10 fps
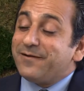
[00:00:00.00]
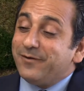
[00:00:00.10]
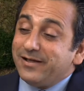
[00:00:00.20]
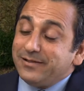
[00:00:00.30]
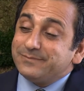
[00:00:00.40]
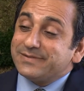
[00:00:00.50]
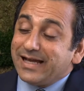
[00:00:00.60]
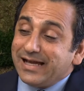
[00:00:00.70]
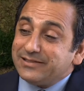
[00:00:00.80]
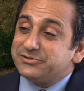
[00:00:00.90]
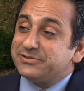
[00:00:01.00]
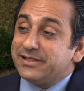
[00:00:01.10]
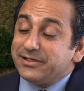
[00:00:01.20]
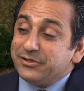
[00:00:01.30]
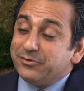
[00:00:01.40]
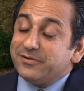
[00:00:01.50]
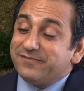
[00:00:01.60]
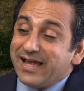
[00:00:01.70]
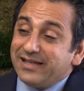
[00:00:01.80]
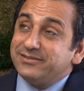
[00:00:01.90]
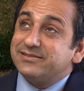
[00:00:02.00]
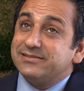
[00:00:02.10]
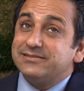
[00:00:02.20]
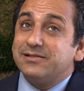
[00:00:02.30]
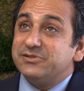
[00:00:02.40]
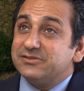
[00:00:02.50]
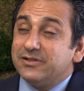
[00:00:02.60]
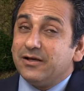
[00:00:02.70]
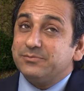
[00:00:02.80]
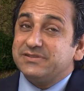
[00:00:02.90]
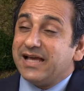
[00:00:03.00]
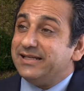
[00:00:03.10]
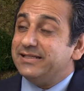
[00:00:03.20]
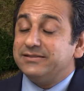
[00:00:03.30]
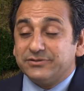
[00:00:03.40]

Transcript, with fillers: well, gosh, you know, the value system is lopsided.